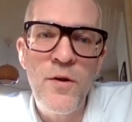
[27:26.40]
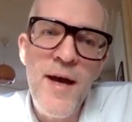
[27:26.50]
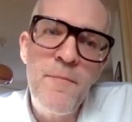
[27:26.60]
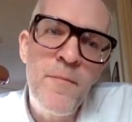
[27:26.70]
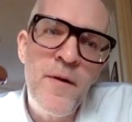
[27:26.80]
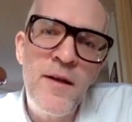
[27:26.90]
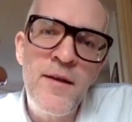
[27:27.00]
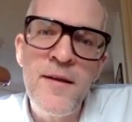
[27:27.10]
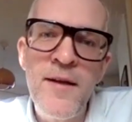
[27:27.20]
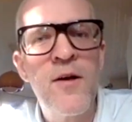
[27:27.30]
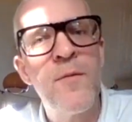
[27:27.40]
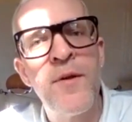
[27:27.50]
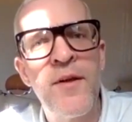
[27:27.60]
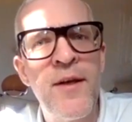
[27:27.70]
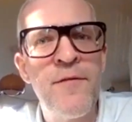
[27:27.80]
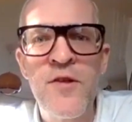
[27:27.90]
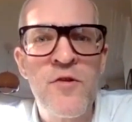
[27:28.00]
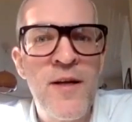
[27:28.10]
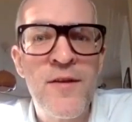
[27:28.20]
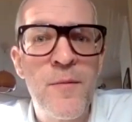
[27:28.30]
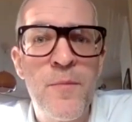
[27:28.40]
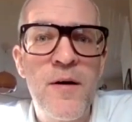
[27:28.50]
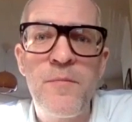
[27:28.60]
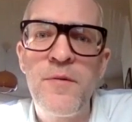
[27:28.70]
them, and then they come and deliver straight to the pub.